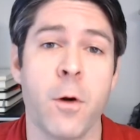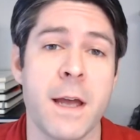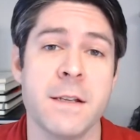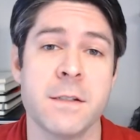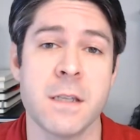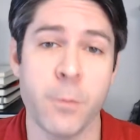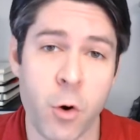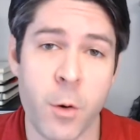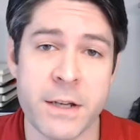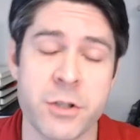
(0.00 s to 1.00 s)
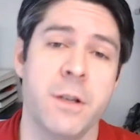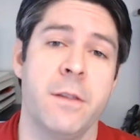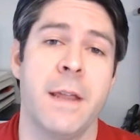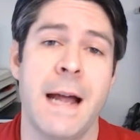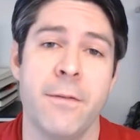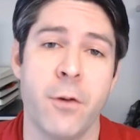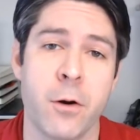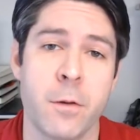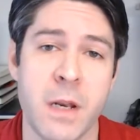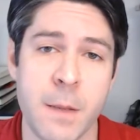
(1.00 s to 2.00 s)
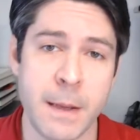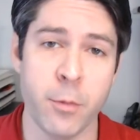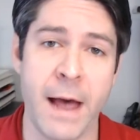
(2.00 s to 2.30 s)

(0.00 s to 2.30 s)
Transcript: a simple question that I've heard many people